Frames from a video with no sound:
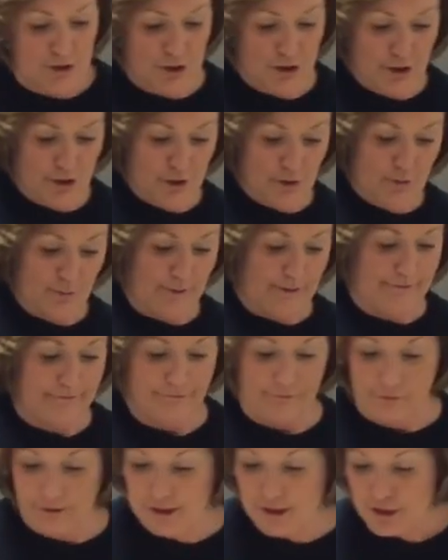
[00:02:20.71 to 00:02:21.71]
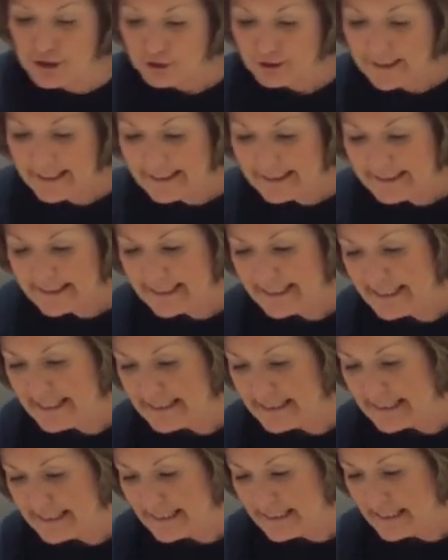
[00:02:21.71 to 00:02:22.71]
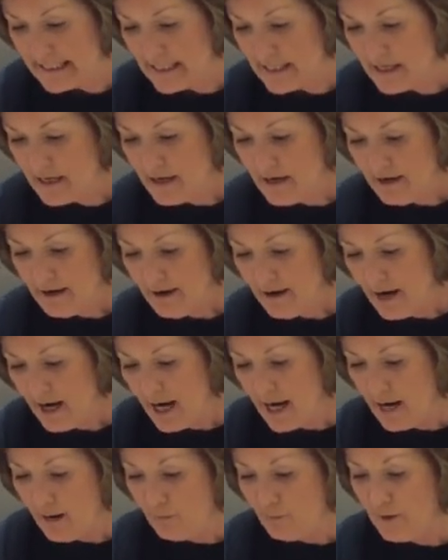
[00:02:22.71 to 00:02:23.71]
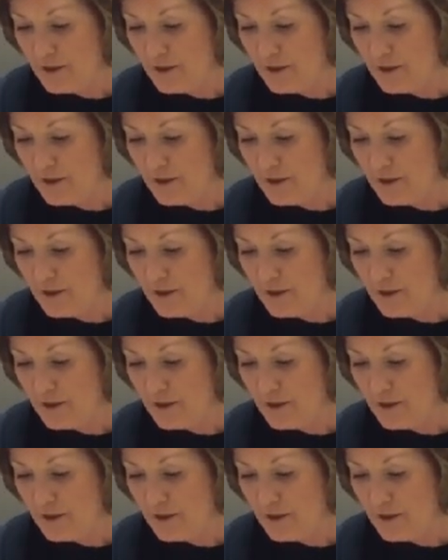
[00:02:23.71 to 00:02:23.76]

to refrigerate this uh,